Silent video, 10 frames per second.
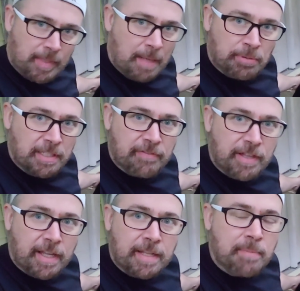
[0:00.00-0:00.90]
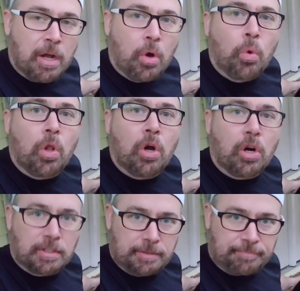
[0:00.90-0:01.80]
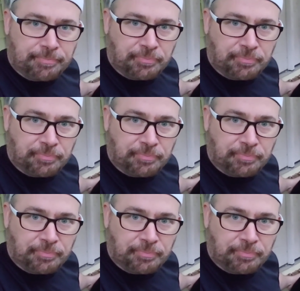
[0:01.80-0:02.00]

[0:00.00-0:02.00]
I believe that in my whole heart.